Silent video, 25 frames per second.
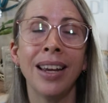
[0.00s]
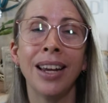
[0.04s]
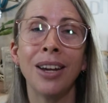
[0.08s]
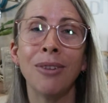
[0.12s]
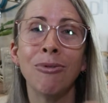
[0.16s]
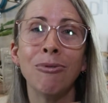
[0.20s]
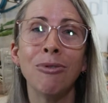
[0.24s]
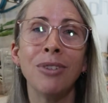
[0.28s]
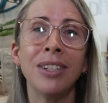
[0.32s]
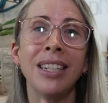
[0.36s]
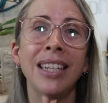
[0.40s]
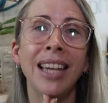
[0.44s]

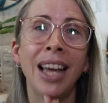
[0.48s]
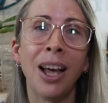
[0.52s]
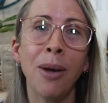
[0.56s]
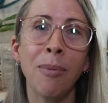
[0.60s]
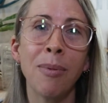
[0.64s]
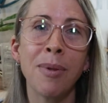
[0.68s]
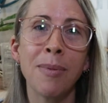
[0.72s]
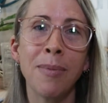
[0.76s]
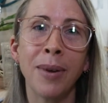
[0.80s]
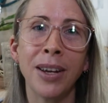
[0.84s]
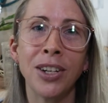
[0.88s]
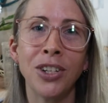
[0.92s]
It really
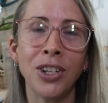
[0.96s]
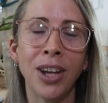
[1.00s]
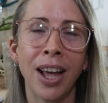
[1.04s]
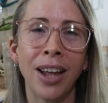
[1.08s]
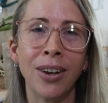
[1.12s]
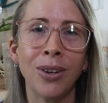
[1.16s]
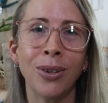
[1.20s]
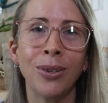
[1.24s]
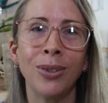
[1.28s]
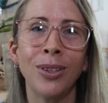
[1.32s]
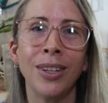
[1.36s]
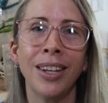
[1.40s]
helps my
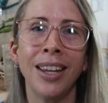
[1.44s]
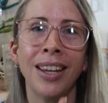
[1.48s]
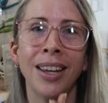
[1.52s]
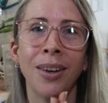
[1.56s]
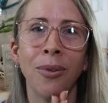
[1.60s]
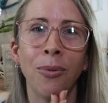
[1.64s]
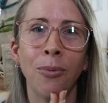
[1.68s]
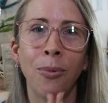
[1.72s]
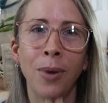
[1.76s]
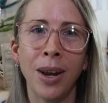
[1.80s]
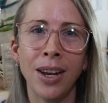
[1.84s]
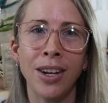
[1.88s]
channel
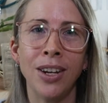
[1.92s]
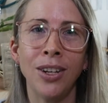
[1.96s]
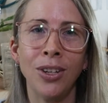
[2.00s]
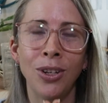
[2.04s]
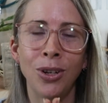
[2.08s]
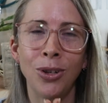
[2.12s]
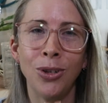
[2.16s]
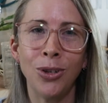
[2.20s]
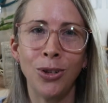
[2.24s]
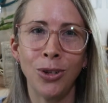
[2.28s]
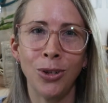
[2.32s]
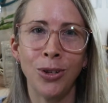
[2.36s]
when
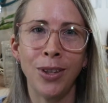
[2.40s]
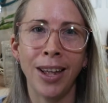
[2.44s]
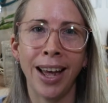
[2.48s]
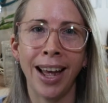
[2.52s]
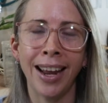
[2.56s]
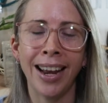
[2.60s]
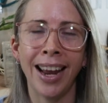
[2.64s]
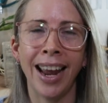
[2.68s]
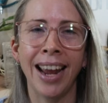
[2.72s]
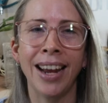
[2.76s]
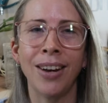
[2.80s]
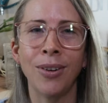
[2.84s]
you do
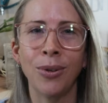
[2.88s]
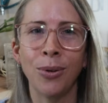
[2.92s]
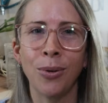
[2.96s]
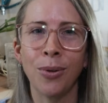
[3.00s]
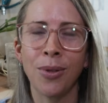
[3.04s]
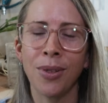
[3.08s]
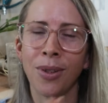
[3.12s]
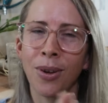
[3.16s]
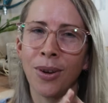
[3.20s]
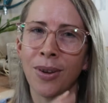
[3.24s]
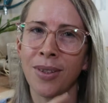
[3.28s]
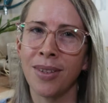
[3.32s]
that and
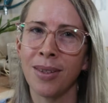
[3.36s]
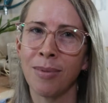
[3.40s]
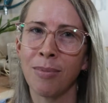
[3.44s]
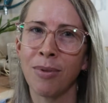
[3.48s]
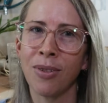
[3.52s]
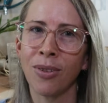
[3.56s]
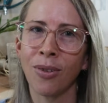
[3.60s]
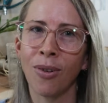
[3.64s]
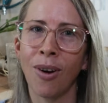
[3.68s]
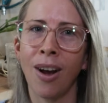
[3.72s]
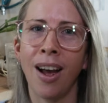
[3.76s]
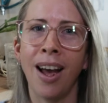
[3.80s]
also
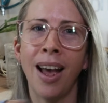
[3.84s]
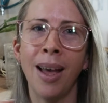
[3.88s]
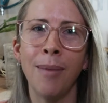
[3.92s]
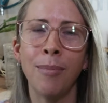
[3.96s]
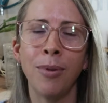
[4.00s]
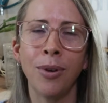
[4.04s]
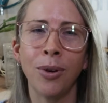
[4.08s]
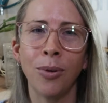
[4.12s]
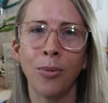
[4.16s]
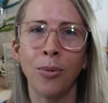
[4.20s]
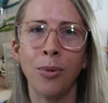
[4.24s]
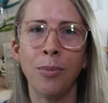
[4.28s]

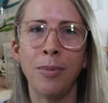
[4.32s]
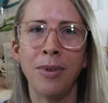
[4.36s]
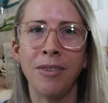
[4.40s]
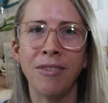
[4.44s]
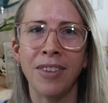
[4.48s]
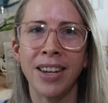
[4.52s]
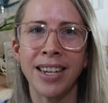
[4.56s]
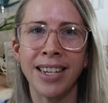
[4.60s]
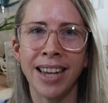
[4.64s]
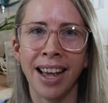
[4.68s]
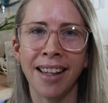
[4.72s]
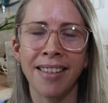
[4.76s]
subscribe would be
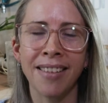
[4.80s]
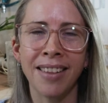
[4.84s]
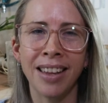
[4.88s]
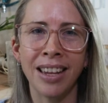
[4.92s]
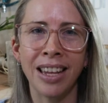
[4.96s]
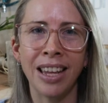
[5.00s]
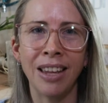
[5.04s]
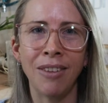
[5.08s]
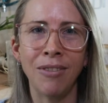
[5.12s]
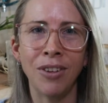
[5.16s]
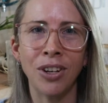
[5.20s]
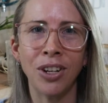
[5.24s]

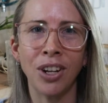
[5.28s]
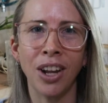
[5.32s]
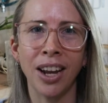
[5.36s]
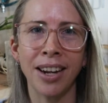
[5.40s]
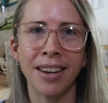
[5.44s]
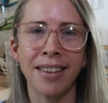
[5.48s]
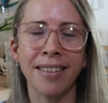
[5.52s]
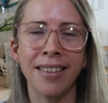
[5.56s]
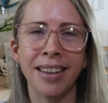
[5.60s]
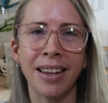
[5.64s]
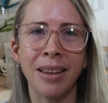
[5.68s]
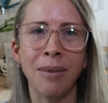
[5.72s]
fantastic if you'd
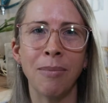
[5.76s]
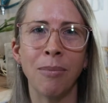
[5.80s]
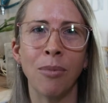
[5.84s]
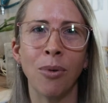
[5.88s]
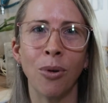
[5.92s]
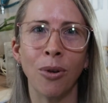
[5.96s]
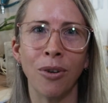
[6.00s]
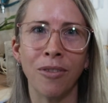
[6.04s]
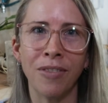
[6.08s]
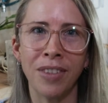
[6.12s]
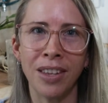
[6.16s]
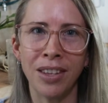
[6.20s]
like to see
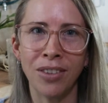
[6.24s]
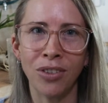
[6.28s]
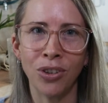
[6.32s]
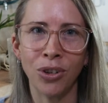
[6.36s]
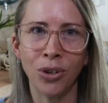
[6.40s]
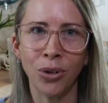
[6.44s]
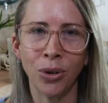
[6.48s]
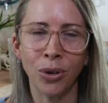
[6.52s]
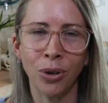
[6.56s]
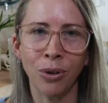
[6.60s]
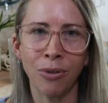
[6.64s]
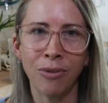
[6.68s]
more of these
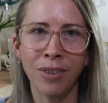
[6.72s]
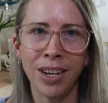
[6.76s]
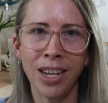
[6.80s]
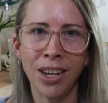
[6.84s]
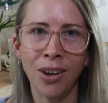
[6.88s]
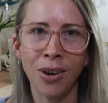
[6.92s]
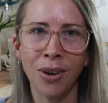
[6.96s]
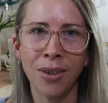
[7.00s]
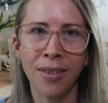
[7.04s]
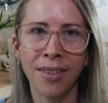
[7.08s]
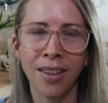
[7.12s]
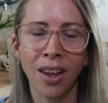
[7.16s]
tutorial
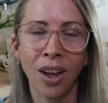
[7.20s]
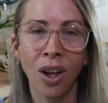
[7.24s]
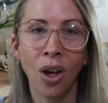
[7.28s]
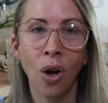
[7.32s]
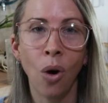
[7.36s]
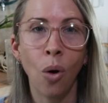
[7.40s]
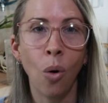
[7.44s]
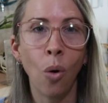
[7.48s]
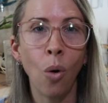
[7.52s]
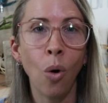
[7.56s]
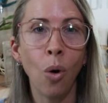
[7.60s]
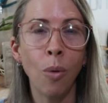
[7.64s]
videos
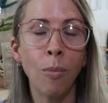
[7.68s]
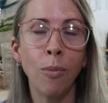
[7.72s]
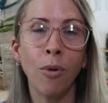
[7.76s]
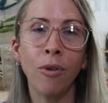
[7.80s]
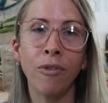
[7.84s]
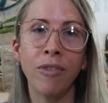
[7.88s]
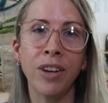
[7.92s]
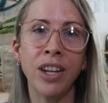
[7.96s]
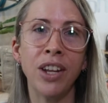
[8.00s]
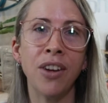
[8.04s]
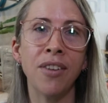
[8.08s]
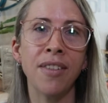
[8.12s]
or
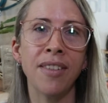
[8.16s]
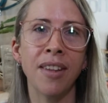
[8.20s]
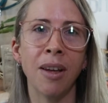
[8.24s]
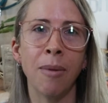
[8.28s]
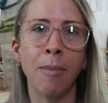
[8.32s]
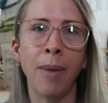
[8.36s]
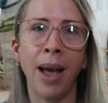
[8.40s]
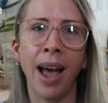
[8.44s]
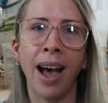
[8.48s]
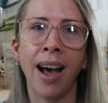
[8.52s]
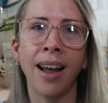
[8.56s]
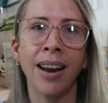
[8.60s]
more videos
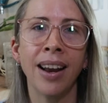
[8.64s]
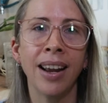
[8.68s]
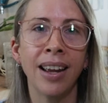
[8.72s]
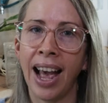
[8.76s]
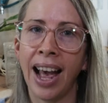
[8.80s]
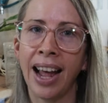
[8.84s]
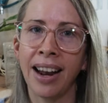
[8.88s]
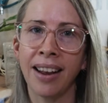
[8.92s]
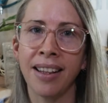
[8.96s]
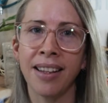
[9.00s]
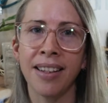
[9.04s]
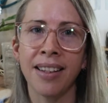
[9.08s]
about
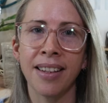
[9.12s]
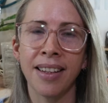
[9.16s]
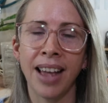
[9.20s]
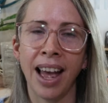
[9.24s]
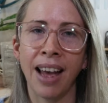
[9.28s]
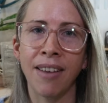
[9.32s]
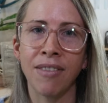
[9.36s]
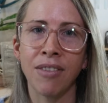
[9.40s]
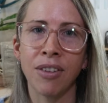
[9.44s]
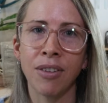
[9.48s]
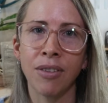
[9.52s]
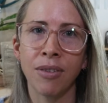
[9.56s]
how to
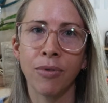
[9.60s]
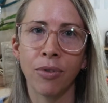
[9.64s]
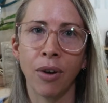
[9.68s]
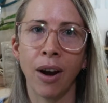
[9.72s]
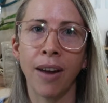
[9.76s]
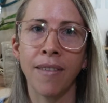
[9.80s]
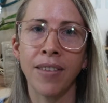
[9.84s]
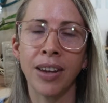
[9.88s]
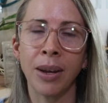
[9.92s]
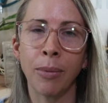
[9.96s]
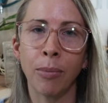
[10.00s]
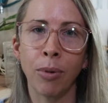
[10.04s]
have a
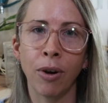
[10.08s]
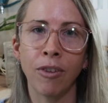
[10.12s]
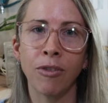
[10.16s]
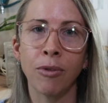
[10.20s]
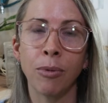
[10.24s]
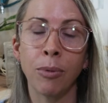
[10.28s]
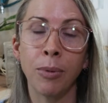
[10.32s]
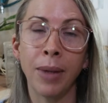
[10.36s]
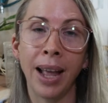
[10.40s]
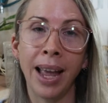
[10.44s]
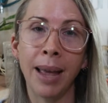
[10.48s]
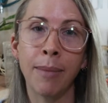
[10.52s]
thriving and
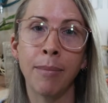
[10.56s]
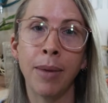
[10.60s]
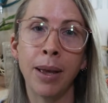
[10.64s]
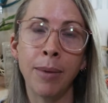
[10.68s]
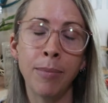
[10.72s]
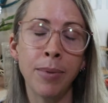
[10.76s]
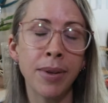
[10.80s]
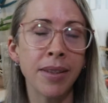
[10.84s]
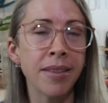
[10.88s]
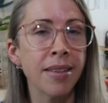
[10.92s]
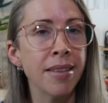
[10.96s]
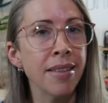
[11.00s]
profitable
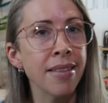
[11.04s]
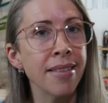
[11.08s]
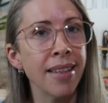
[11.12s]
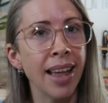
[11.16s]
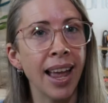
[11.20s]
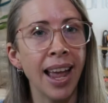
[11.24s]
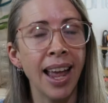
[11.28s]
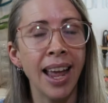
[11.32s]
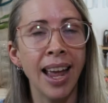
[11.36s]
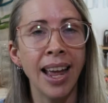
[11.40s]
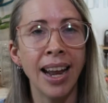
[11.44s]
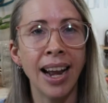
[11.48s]
handmade business
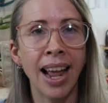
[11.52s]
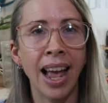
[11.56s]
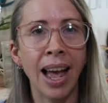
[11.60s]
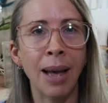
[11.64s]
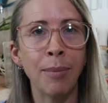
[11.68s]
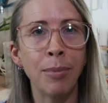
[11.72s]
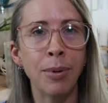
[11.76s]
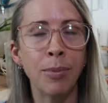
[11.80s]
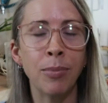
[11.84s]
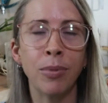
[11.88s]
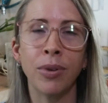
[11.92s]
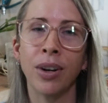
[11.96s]
and a
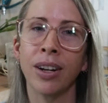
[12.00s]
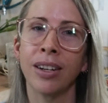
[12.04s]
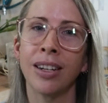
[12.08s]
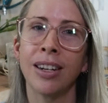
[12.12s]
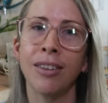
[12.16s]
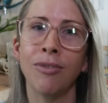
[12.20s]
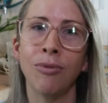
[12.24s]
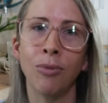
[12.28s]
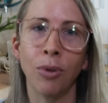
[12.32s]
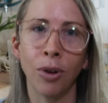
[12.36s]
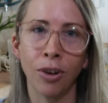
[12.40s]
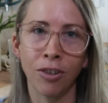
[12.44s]
happy and
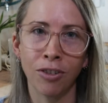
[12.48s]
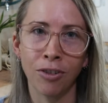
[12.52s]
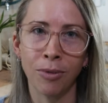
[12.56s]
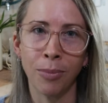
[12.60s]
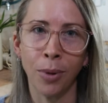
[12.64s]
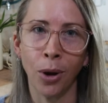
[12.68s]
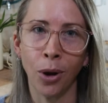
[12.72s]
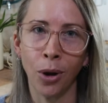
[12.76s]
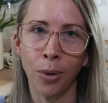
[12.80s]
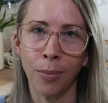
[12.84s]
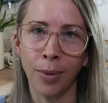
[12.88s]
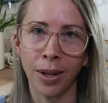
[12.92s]
productive work
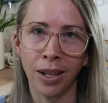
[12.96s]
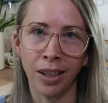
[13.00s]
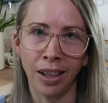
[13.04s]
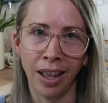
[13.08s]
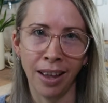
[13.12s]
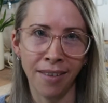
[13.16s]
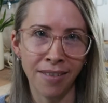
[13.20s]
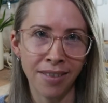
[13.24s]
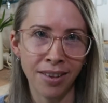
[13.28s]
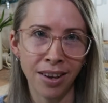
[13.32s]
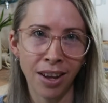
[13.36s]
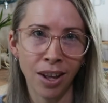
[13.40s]
from home
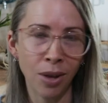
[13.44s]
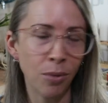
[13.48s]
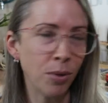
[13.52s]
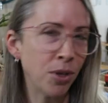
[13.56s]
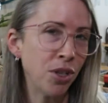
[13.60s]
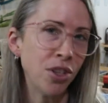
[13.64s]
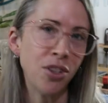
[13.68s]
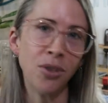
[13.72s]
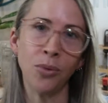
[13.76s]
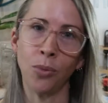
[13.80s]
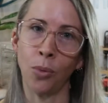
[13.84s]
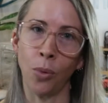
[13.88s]
lifestyle,
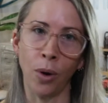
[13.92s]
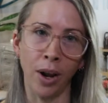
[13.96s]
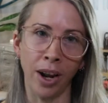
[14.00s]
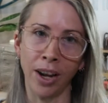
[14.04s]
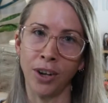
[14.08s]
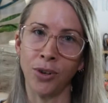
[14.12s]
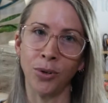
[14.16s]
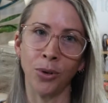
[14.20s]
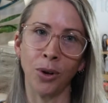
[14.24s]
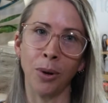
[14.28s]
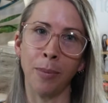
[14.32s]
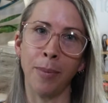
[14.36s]
which is what
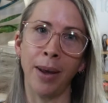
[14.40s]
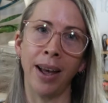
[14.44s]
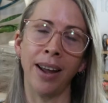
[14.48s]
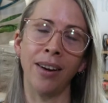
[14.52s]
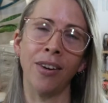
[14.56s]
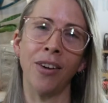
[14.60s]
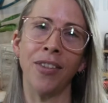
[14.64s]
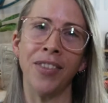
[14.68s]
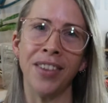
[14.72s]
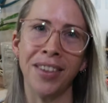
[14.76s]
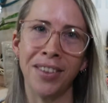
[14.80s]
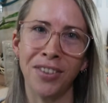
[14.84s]
I talk
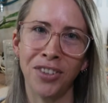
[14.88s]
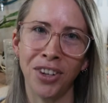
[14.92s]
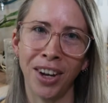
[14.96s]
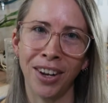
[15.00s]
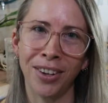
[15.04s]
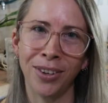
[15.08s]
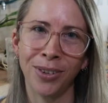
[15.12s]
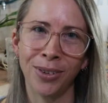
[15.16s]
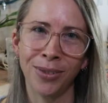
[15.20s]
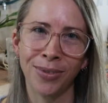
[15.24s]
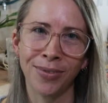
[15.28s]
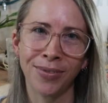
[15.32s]
about on this
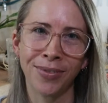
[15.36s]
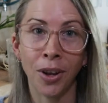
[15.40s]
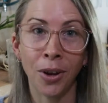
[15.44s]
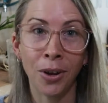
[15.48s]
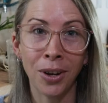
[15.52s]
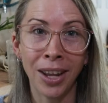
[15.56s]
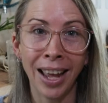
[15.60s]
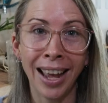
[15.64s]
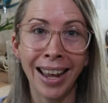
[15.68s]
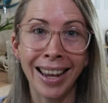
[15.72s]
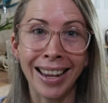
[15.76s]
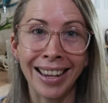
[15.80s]
channel.
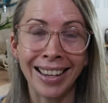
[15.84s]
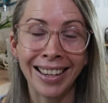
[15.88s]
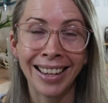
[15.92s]
Okay,